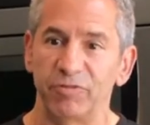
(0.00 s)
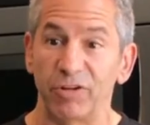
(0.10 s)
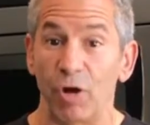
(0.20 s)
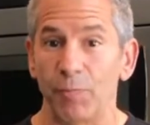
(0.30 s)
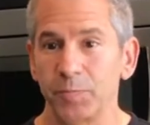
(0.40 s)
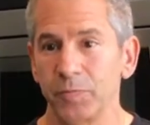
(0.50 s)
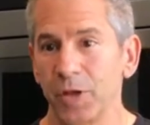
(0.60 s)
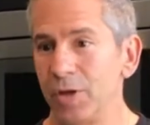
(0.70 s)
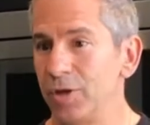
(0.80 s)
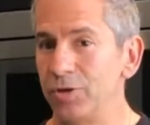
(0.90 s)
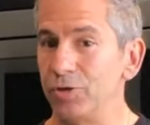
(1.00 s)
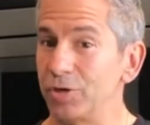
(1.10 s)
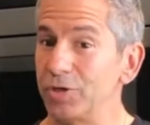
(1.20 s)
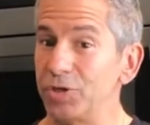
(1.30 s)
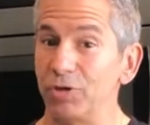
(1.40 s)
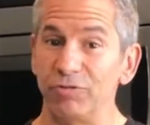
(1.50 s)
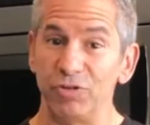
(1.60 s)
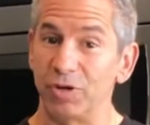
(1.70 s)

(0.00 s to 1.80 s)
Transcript: So you can choose.